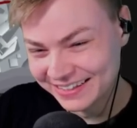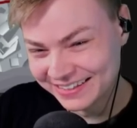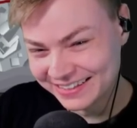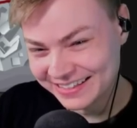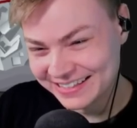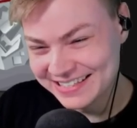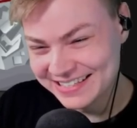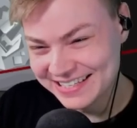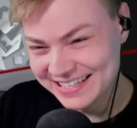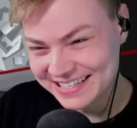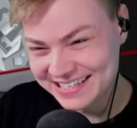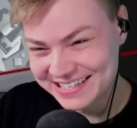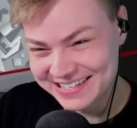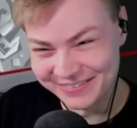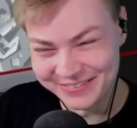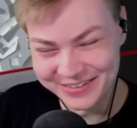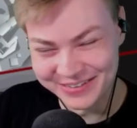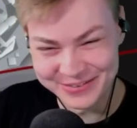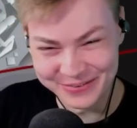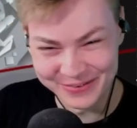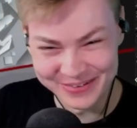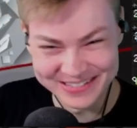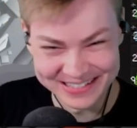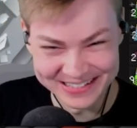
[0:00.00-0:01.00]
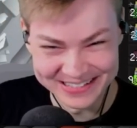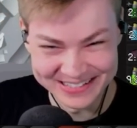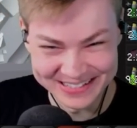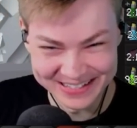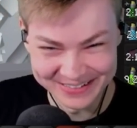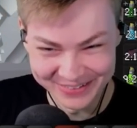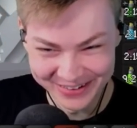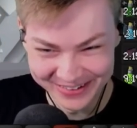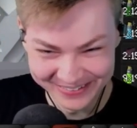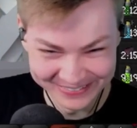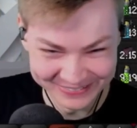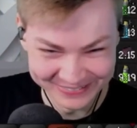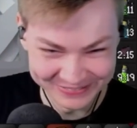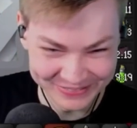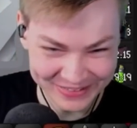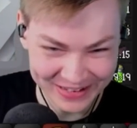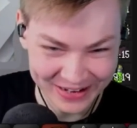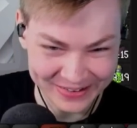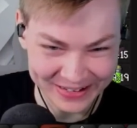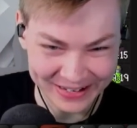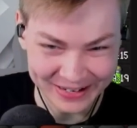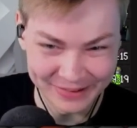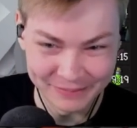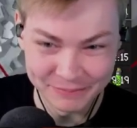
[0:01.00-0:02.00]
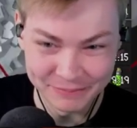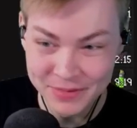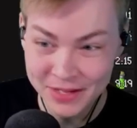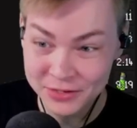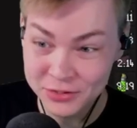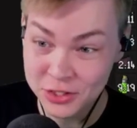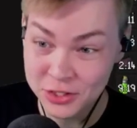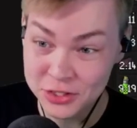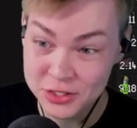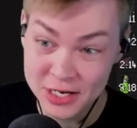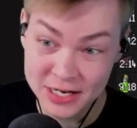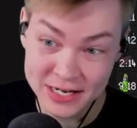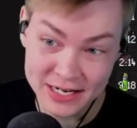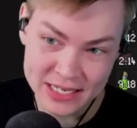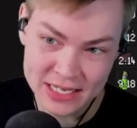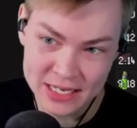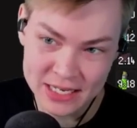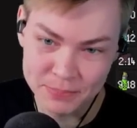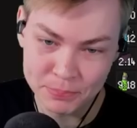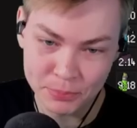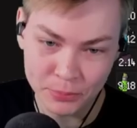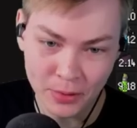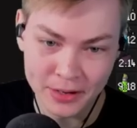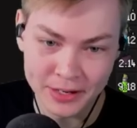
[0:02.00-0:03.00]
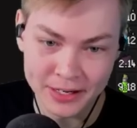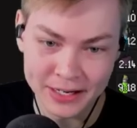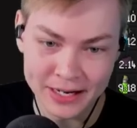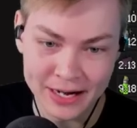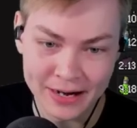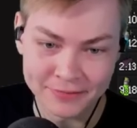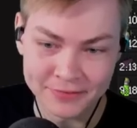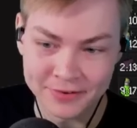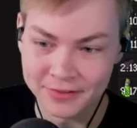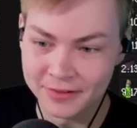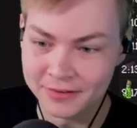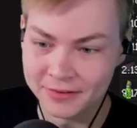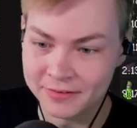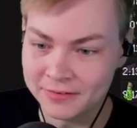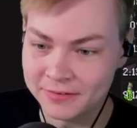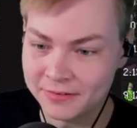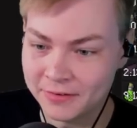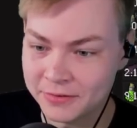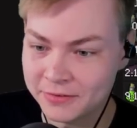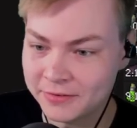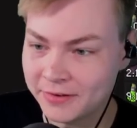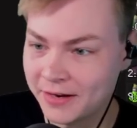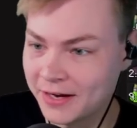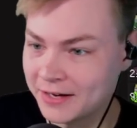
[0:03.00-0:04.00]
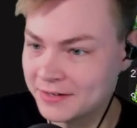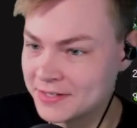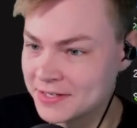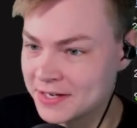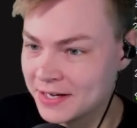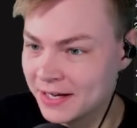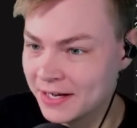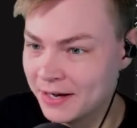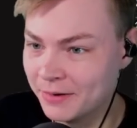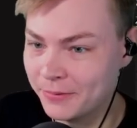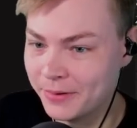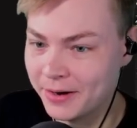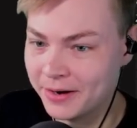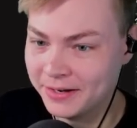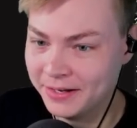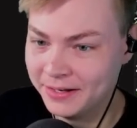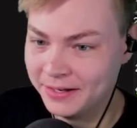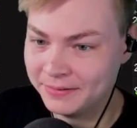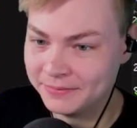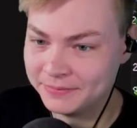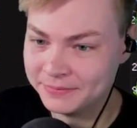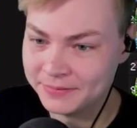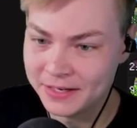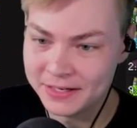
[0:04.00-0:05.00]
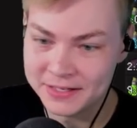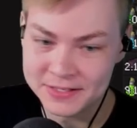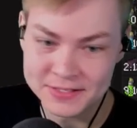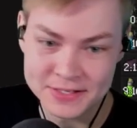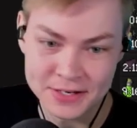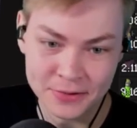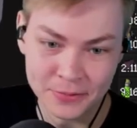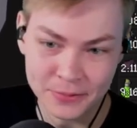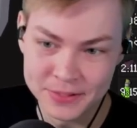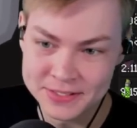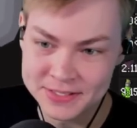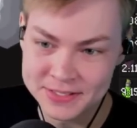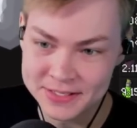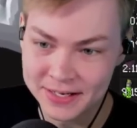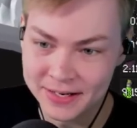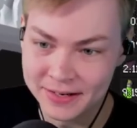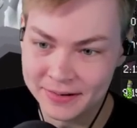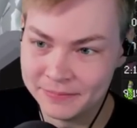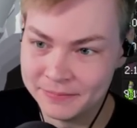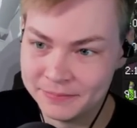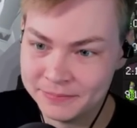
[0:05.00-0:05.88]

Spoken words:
Isn't it so much worse than Tebow? Okay. She's going to keep running after this, so Sax is going to get ready, and he's going to reset.